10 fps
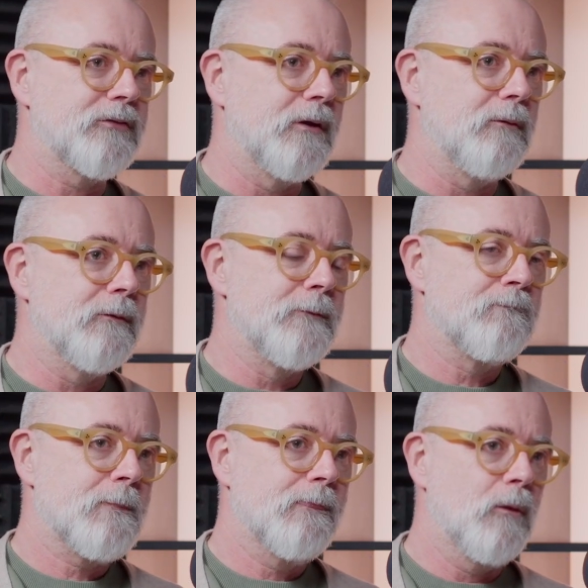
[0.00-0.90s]
So
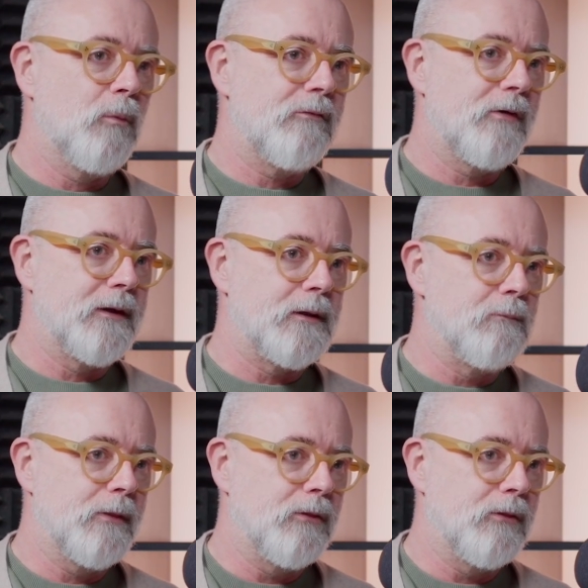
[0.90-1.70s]
we're finding